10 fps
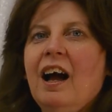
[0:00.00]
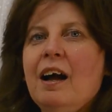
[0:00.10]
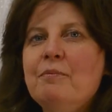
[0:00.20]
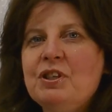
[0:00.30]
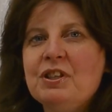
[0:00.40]

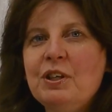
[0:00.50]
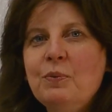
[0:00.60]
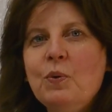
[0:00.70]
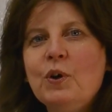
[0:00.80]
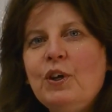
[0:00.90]
I'm just going to
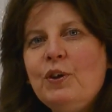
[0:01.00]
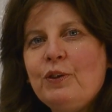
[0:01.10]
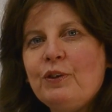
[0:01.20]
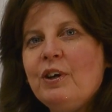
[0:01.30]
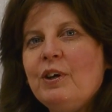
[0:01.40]
walk you
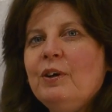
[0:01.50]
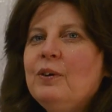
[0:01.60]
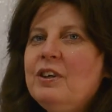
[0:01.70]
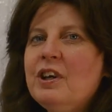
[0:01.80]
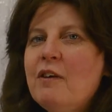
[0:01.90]
through
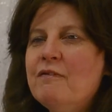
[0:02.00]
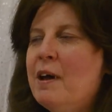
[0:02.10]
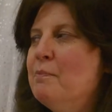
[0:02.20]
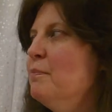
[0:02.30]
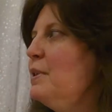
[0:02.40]

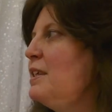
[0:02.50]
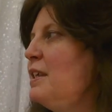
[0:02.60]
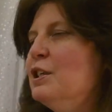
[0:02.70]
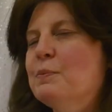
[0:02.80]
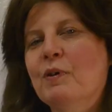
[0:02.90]
November's
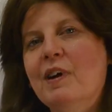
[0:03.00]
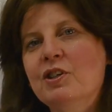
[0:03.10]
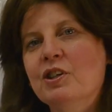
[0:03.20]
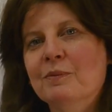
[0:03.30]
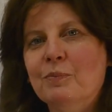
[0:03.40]

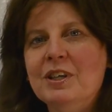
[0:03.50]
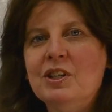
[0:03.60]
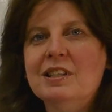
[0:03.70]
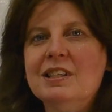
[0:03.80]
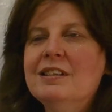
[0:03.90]
inspiration,
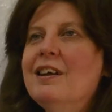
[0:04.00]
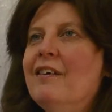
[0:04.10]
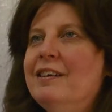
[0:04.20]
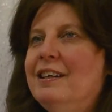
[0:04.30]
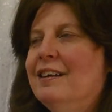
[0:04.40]
which is the
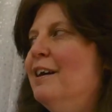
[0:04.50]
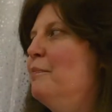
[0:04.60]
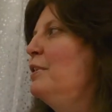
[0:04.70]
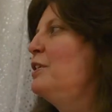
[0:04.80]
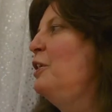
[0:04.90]
Narnia
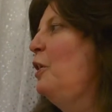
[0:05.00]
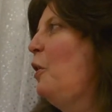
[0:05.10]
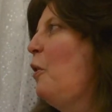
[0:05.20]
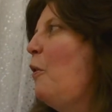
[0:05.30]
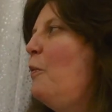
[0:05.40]
cupboard.
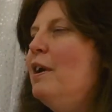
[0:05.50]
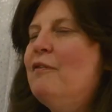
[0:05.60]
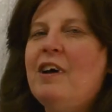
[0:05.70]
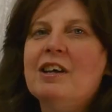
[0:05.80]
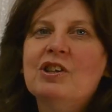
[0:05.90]
We
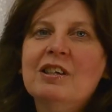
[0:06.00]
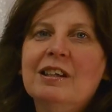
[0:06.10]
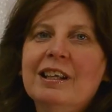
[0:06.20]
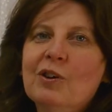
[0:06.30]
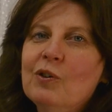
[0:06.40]

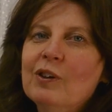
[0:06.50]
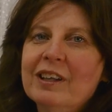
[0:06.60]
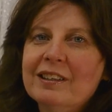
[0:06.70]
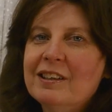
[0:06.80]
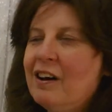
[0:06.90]
affectionately call
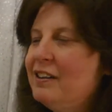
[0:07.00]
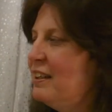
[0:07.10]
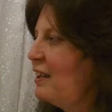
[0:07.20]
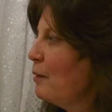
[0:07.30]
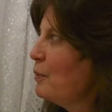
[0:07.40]
it the
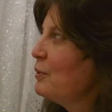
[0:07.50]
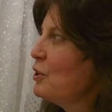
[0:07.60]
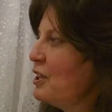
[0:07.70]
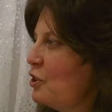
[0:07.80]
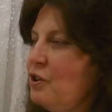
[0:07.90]
Narnia cupboard
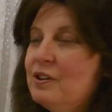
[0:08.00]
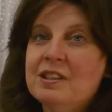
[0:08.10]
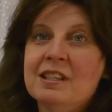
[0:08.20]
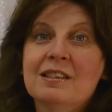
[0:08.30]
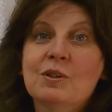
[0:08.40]
because, as you can
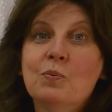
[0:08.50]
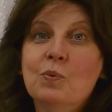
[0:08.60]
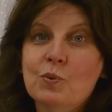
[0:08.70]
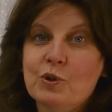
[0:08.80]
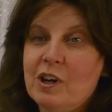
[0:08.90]
see, it's a
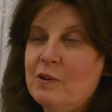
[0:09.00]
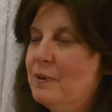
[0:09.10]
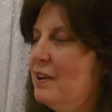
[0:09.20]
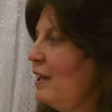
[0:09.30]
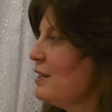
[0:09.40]
wardrobe.
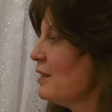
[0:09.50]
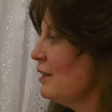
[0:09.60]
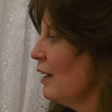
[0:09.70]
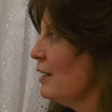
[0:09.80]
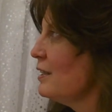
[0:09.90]
It's a
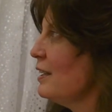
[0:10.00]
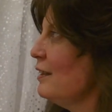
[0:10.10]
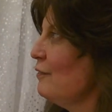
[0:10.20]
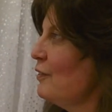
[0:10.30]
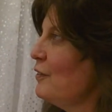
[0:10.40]

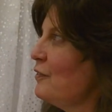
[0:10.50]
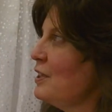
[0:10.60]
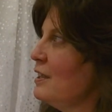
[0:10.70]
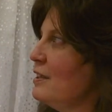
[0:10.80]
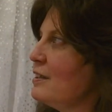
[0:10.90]

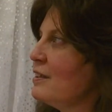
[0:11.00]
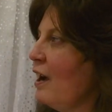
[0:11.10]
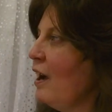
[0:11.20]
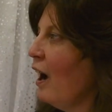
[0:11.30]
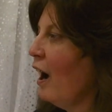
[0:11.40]
1950s
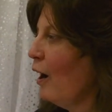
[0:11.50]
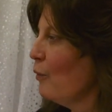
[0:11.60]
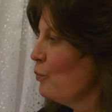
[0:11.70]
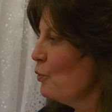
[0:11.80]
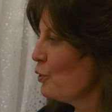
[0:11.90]

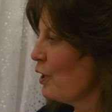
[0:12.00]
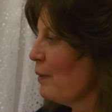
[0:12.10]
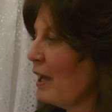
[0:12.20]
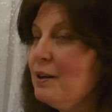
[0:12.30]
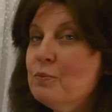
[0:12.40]

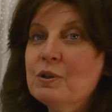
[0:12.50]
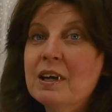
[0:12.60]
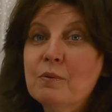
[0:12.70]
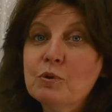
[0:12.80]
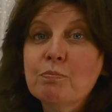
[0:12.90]
wardrobe, and it
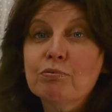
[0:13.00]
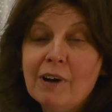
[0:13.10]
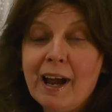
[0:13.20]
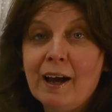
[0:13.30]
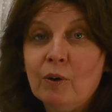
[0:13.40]
was
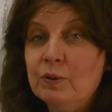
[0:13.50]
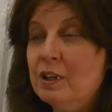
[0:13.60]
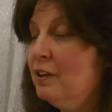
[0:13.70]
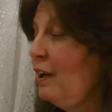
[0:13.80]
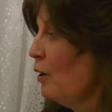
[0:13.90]

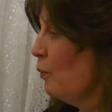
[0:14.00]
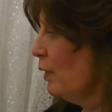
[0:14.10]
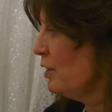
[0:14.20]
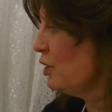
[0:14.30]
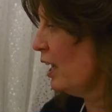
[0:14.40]
brown
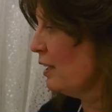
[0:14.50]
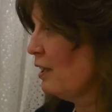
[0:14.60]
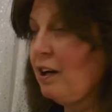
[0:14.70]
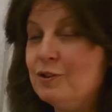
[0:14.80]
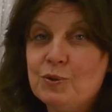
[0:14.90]
when
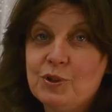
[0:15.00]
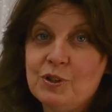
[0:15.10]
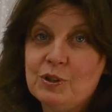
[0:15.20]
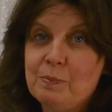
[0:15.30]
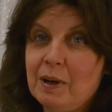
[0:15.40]
Jen, our daughter,
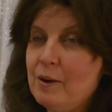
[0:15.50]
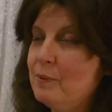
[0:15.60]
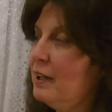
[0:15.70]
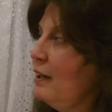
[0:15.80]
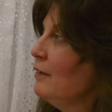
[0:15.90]
used to play
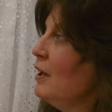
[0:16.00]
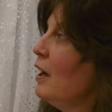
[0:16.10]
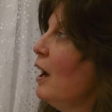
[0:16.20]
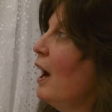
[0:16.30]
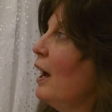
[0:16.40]
with it.
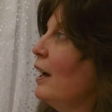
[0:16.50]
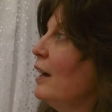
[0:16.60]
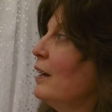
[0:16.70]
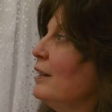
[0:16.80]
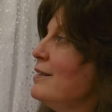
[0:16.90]

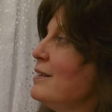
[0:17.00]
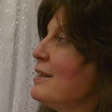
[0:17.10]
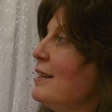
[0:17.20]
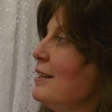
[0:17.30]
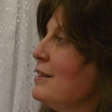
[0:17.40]
And
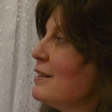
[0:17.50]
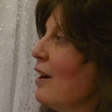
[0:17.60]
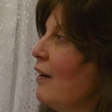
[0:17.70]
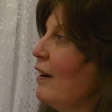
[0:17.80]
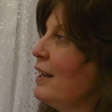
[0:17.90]

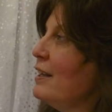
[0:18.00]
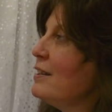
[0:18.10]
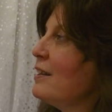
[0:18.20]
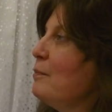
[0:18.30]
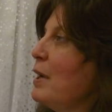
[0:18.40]

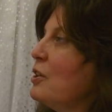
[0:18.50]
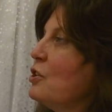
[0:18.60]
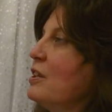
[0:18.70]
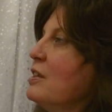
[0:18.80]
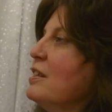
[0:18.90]
inside, I'm
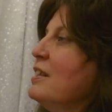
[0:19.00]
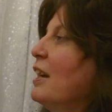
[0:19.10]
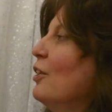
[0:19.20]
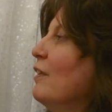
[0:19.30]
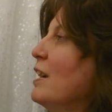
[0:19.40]
actually going to
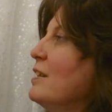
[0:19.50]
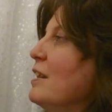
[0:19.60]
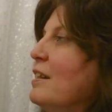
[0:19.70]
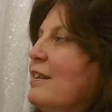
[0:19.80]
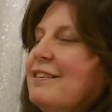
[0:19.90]
decorate
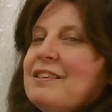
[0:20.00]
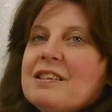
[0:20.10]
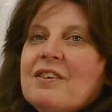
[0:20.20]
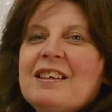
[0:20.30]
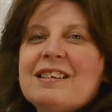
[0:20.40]
it
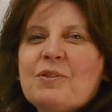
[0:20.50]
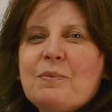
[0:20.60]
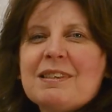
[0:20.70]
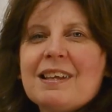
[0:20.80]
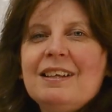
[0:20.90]
so that it's
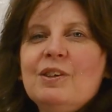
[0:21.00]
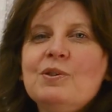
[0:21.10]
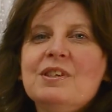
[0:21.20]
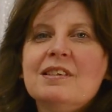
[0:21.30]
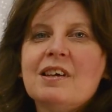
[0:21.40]
almost like
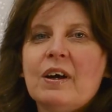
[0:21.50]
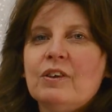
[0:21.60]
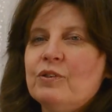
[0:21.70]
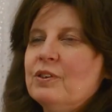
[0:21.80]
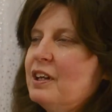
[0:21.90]
Lucy's going
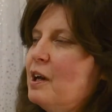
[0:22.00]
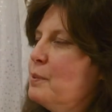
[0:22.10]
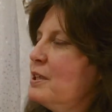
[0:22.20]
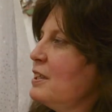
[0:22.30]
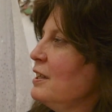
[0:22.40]
through the
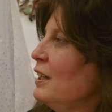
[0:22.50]
cupboard.